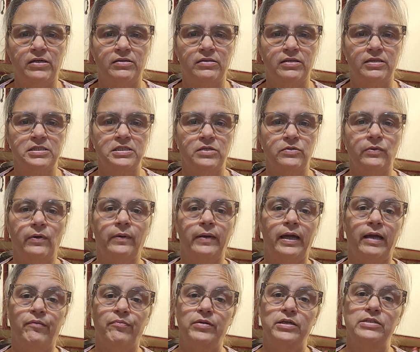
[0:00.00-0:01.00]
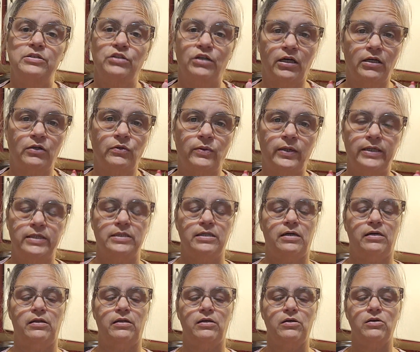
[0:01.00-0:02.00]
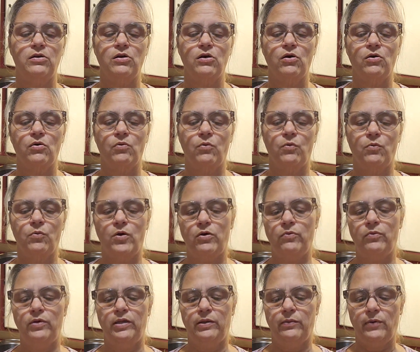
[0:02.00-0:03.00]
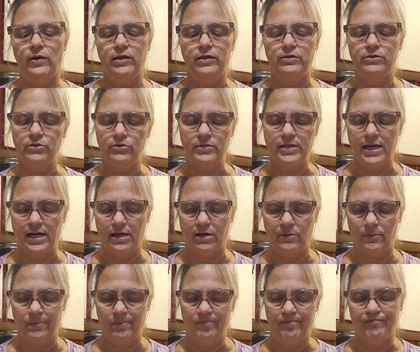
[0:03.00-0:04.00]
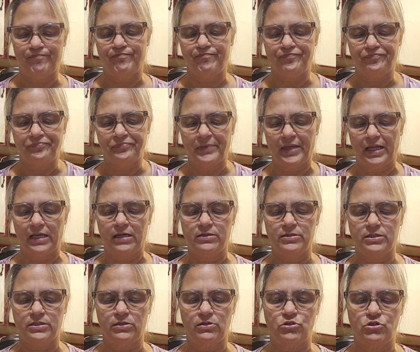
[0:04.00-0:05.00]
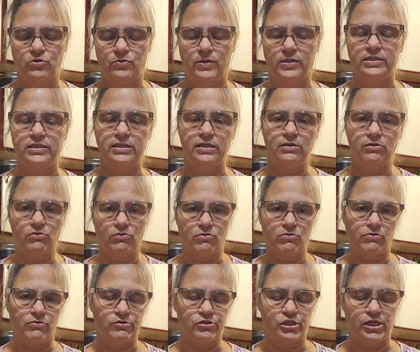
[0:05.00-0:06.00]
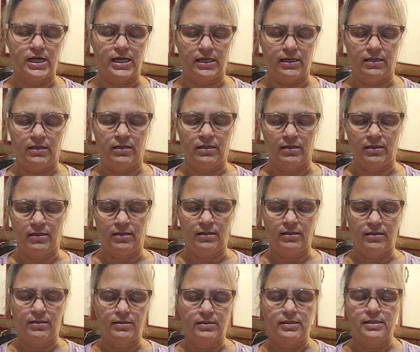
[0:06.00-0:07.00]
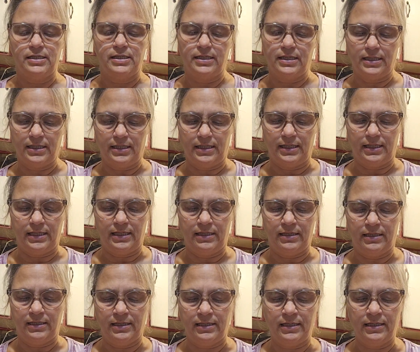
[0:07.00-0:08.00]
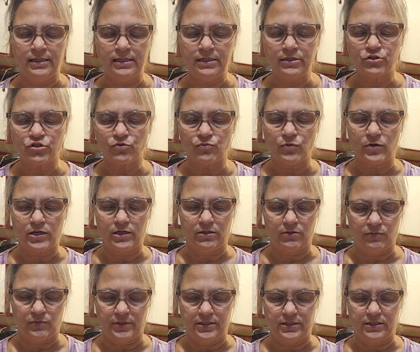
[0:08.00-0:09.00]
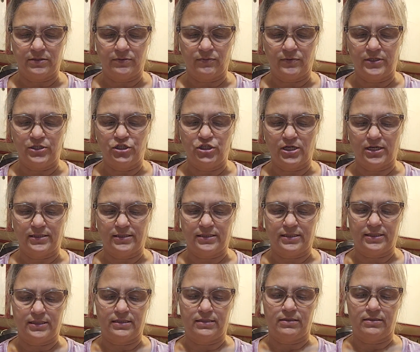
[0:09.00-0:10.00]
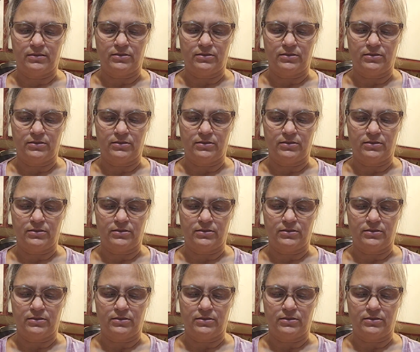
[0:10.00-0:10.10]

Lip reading: this is what we have, but he's not quite done. What we want to do now is to do a single crochet in each one of the ones that we just did.